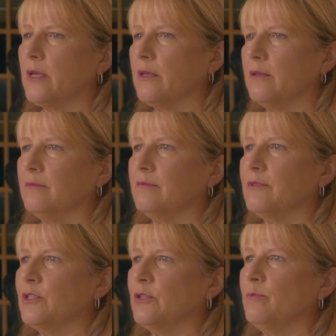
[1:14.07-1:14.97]
to
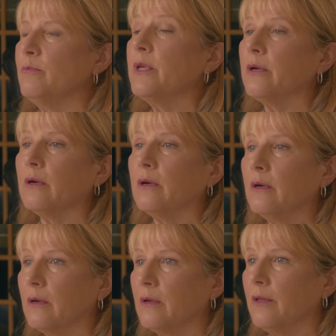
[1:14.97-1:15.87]
to mirror
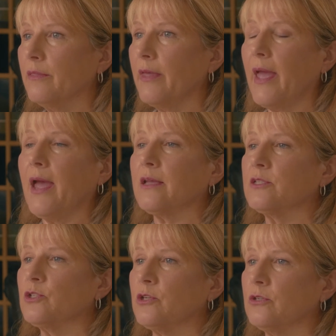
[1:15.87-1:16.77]
the
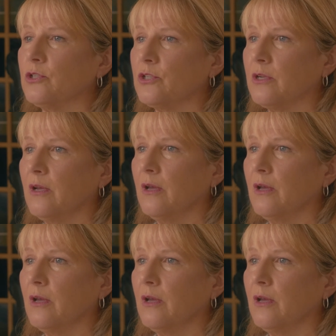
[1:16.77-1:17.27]
Acts Church,